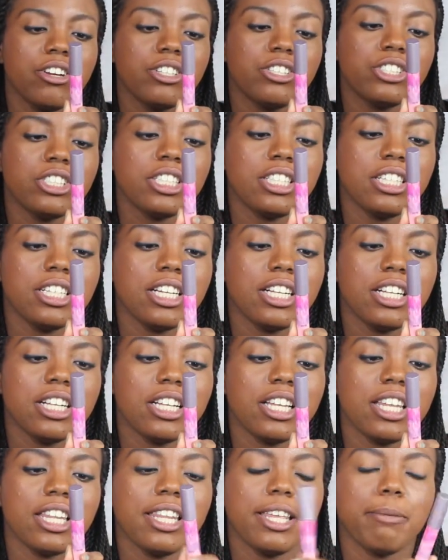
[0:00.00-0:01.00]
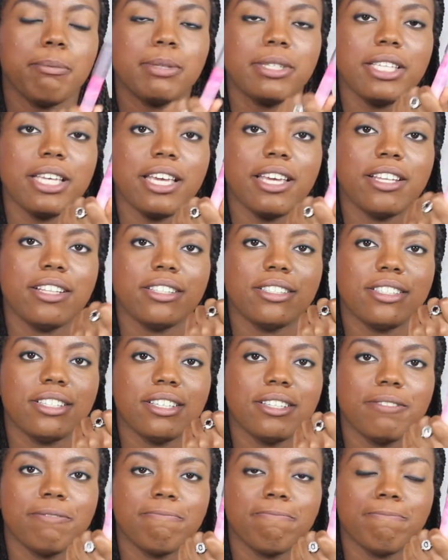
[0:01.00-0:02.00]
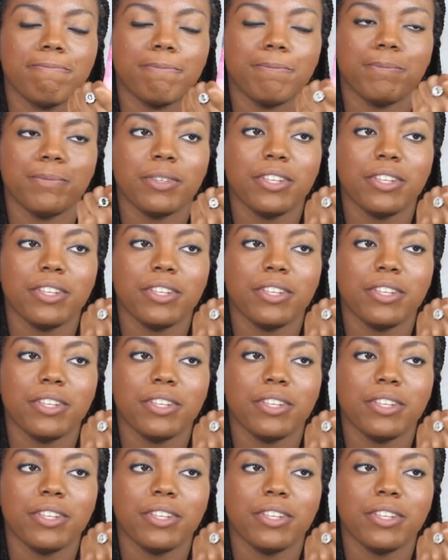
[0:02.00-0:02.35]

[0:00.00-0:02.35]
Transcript: Energy Lip Tint.